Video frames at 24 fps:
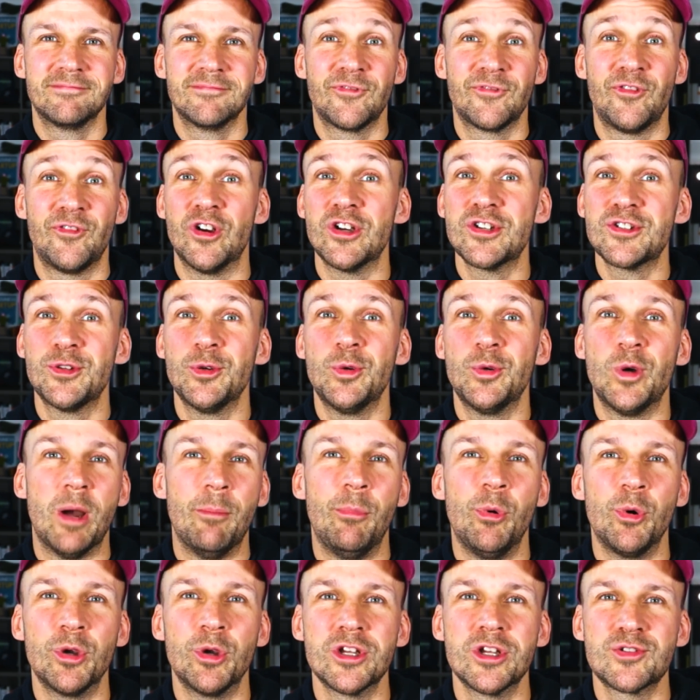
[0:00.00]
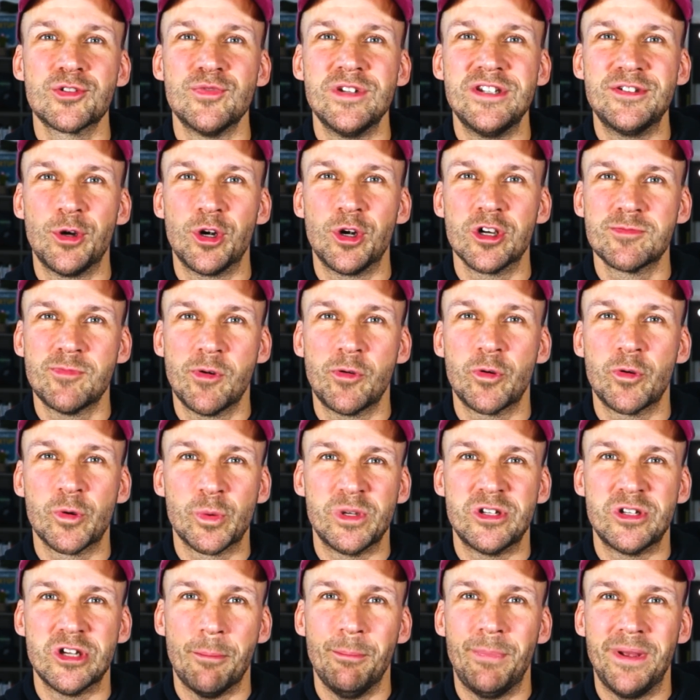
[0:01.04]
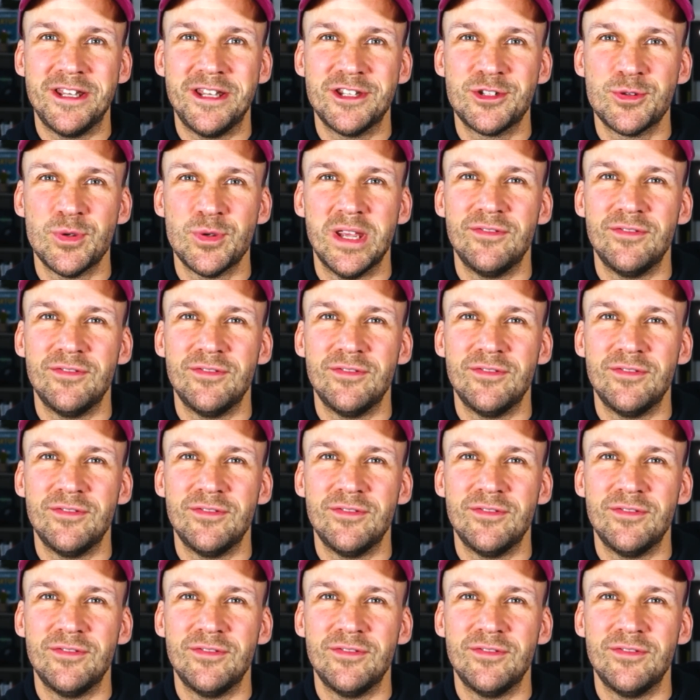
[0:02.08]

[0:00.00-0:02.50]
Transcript: First though, a bonus resource before we jump into it.